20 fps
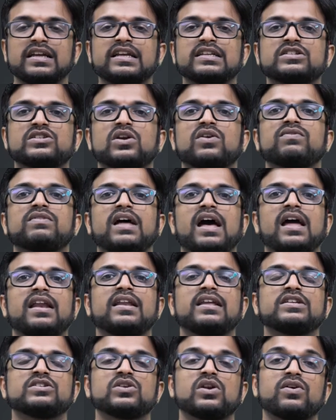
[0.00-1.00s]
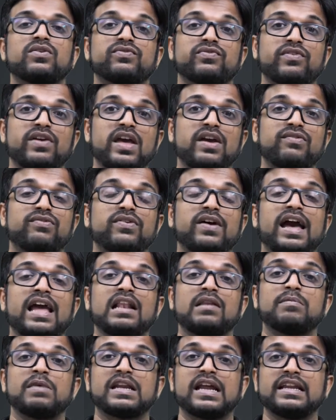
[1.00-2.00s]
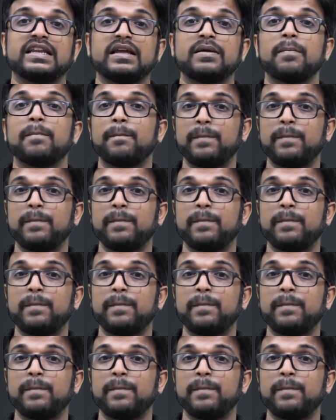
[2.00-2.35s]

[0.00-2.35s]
Instead of that, instead of F, I will be writing